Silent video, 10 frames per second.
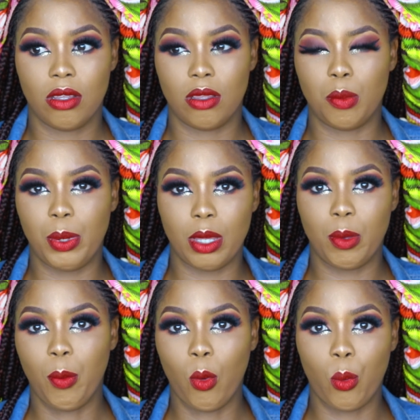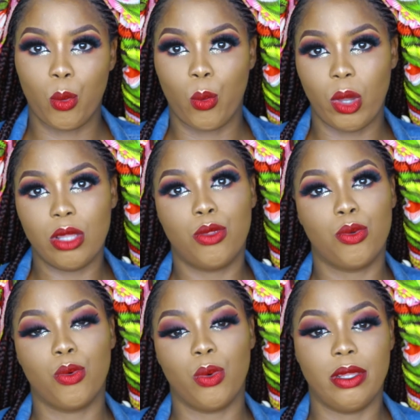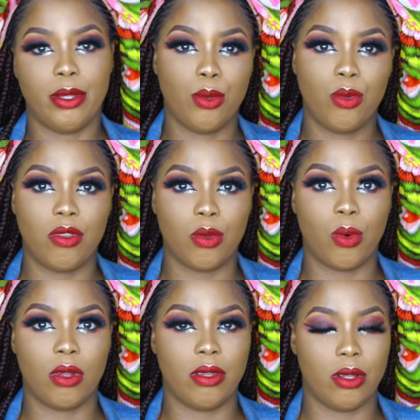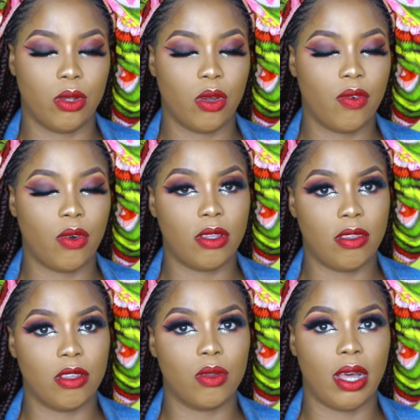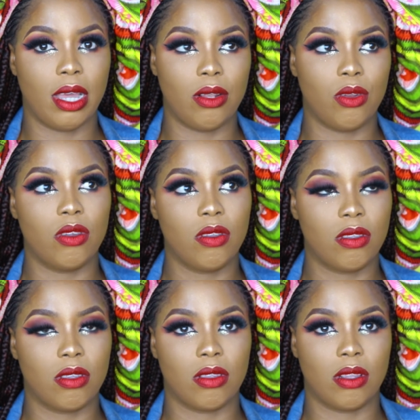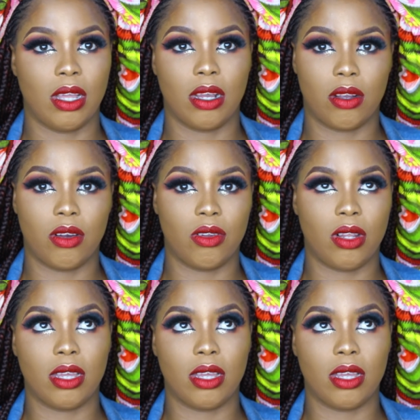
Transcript: the pain people went through when they lose the one they love until I lost that girl.